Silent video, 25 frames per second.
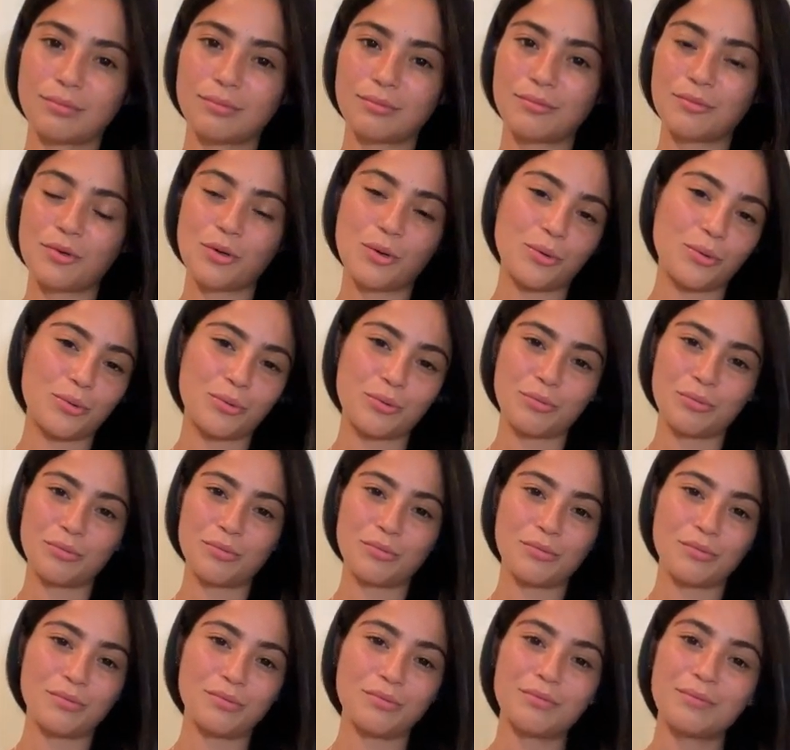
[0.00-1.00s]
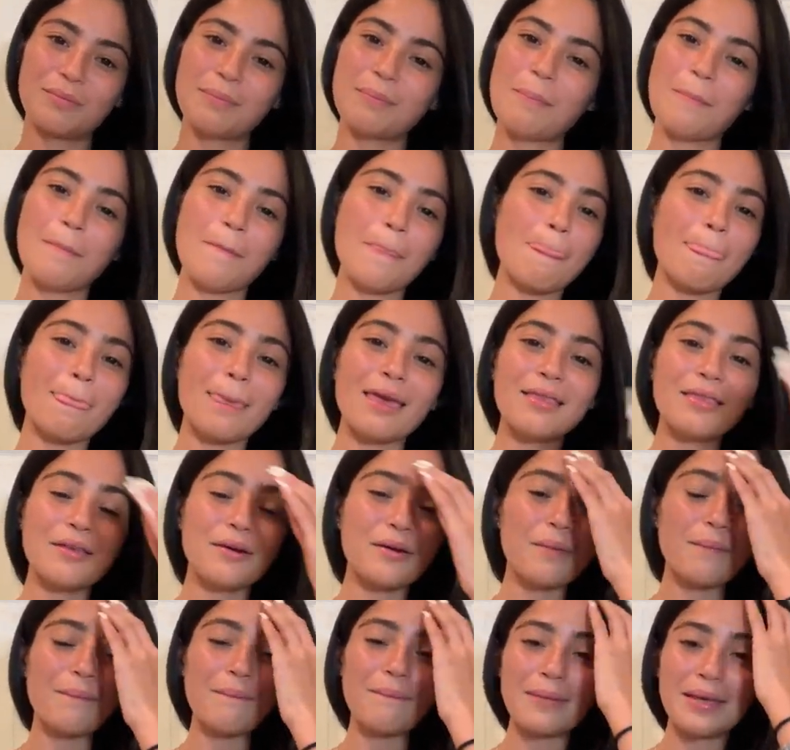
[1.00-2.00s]
No.
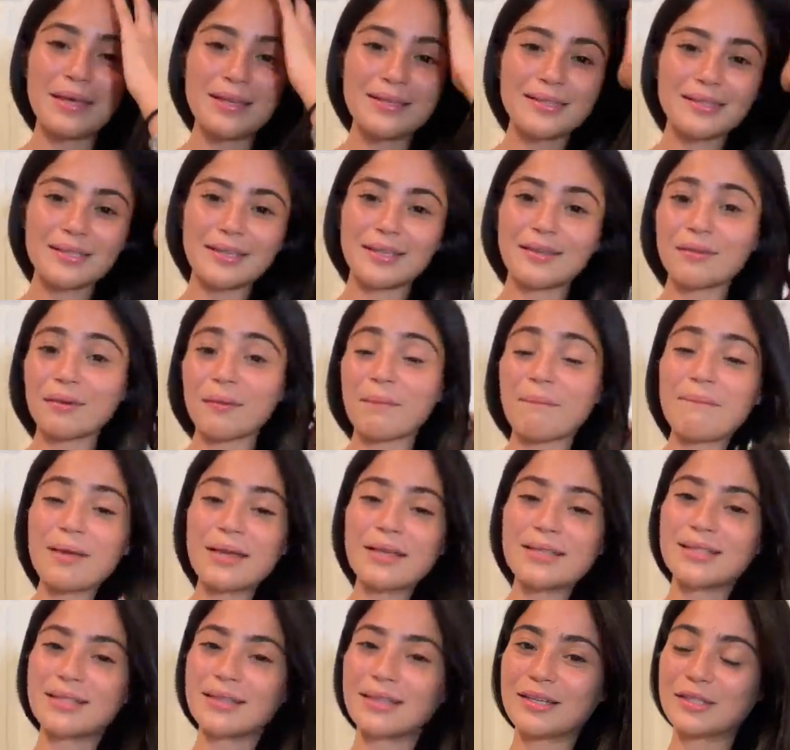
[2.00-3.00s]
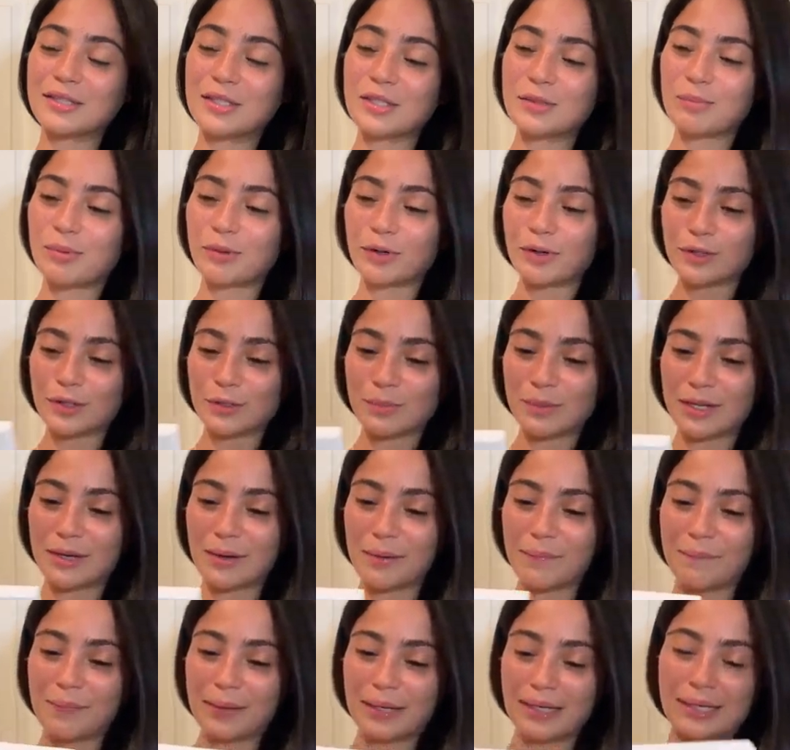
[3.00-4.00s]
They're amazing. They're amazing. They spoiled me
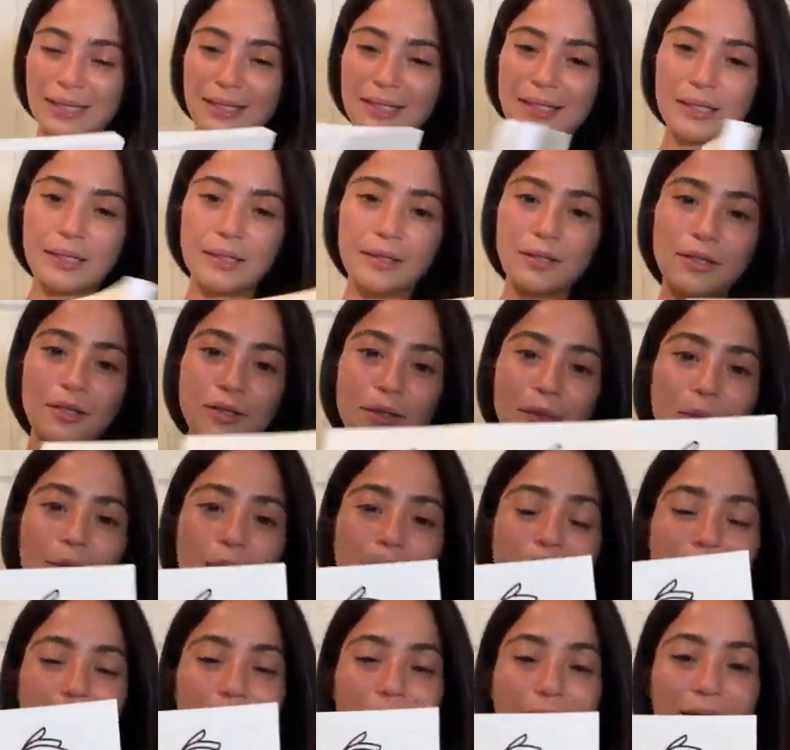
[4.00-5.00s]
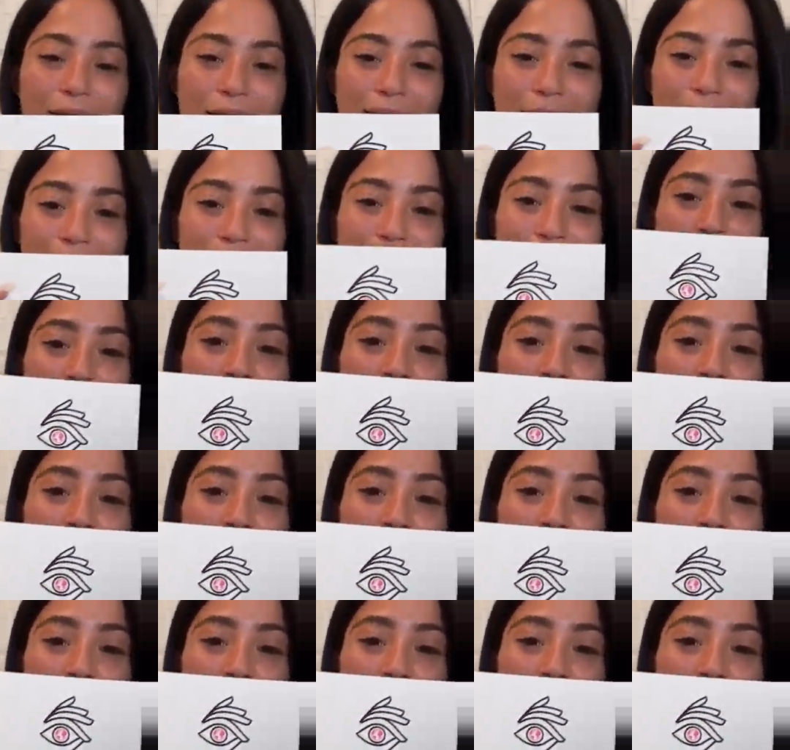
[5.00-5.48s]
completely. Look, you guys.